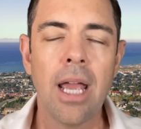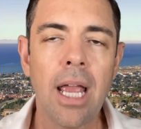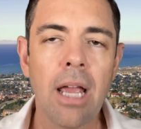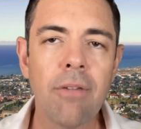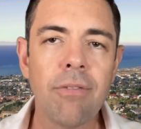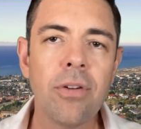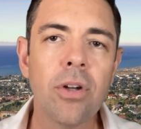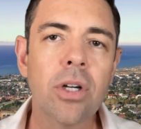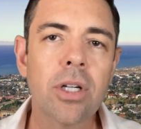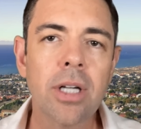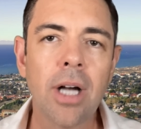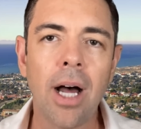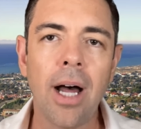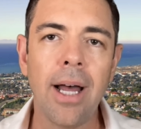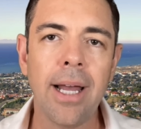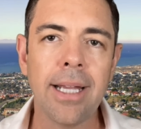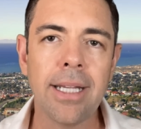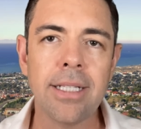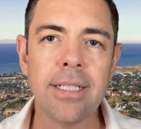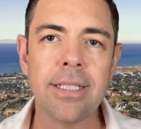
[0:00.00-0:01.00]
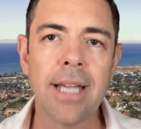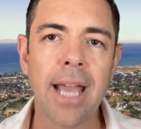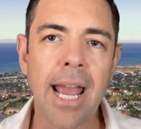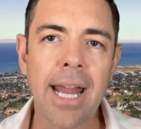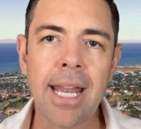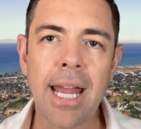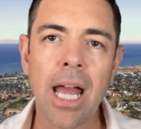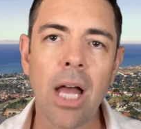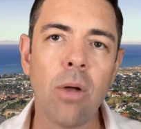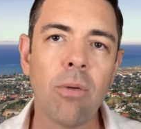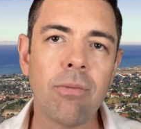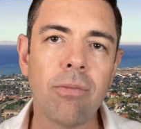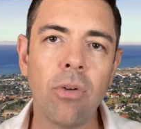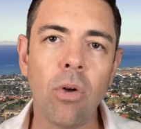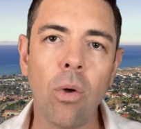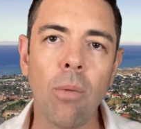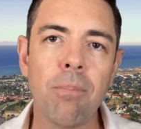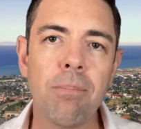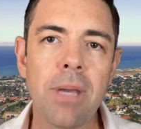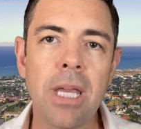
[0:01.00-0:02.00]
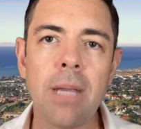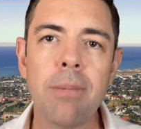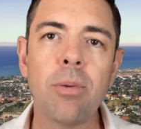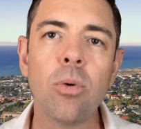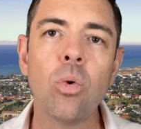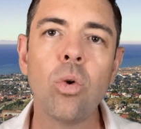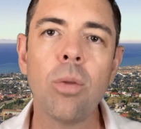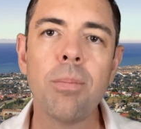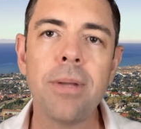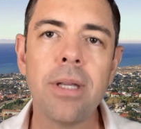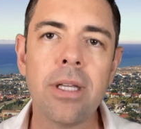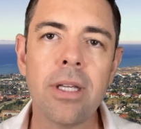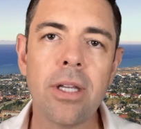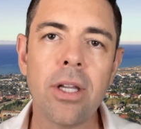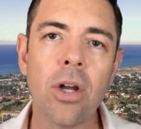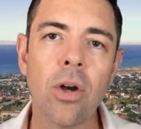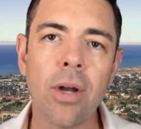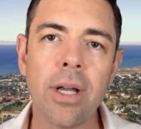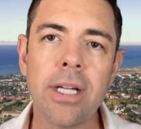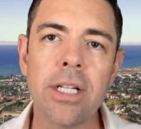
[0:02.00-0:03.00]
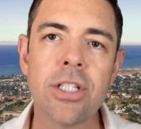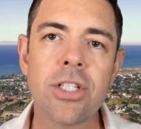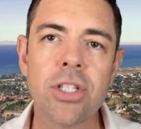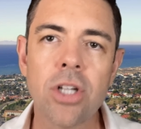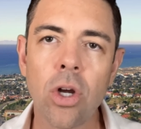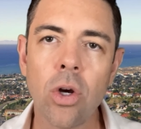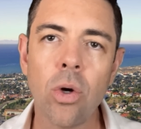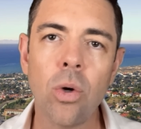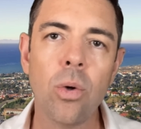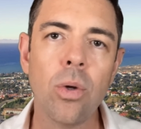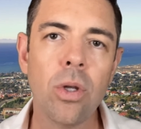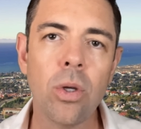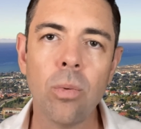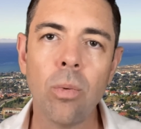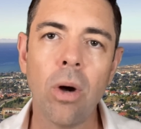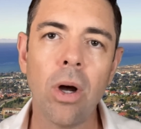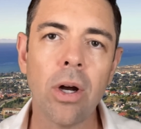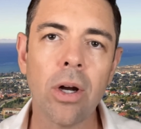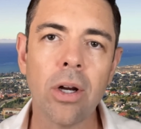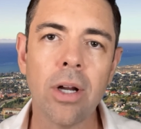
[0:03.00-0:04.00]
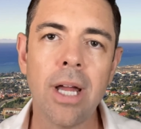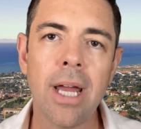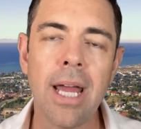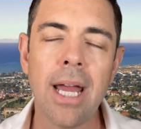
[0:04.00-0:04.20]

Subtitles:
If you're kind and helpful, people will be curious who you are.